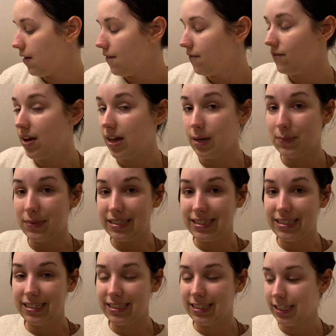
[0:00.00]
vitamin
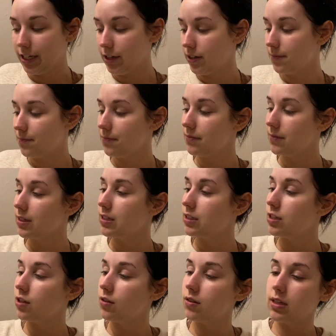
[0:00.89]
C serum.
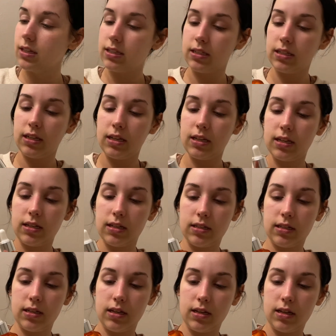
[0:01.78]
So this
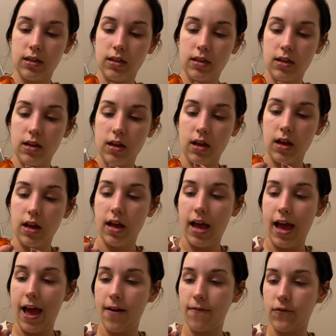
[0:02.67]
is
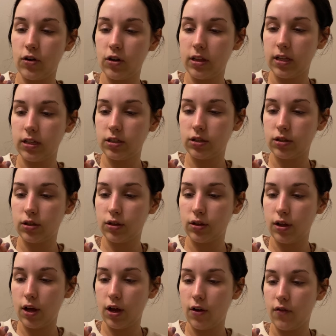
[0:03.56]
Effortless
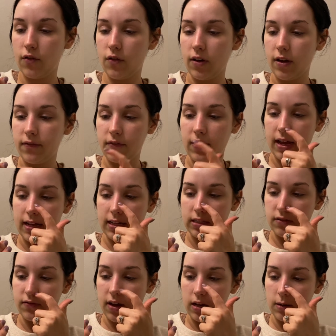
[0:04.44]
Glow
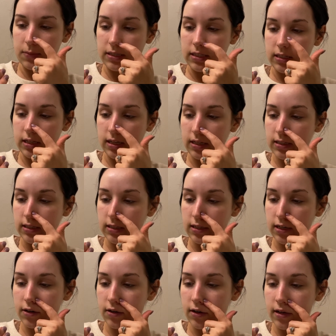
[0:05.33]
Advanced Vitamin C
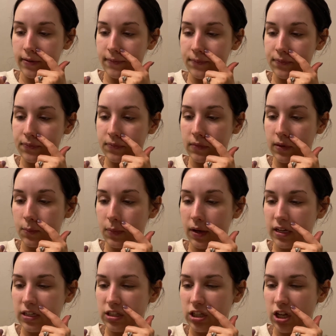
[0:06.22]
Serum
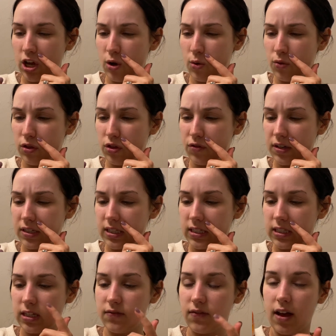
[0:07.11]
by Zone
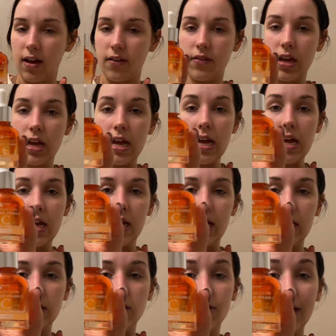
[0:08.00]
365.
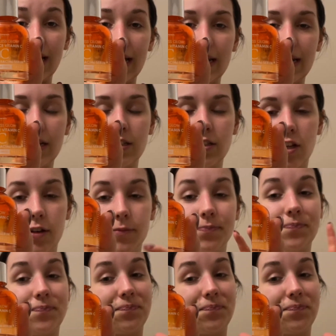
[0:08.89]
It's organic, so